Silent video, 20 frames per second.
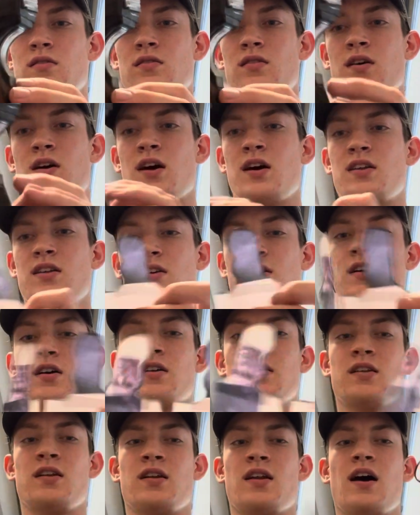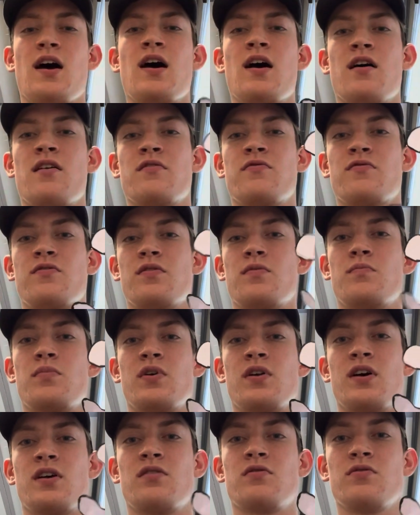I had to cut it in half,
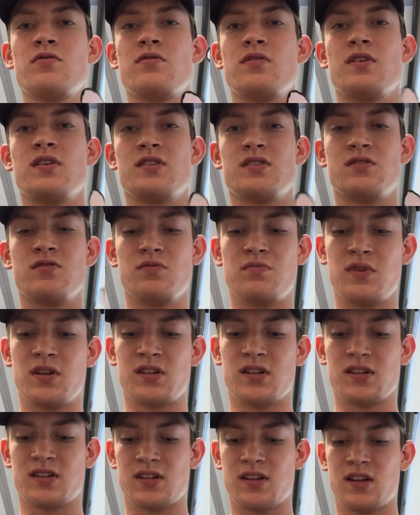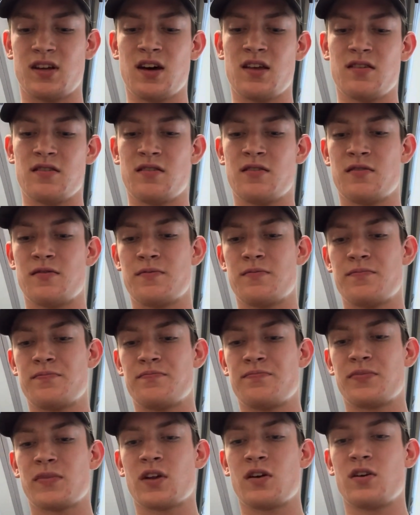but I glued these 2 pieces together,
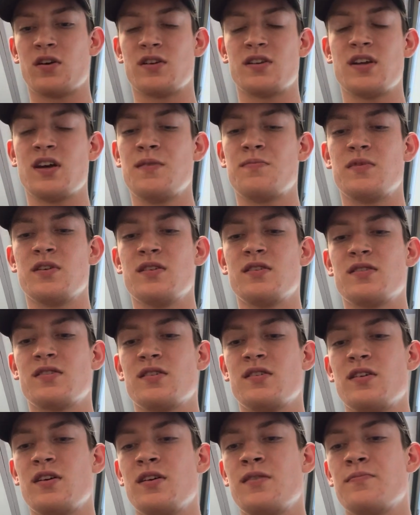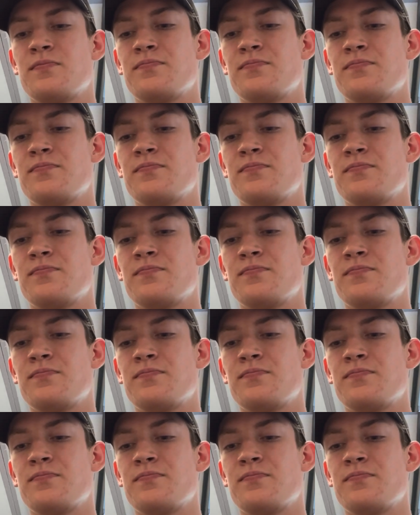or taped it, sorry.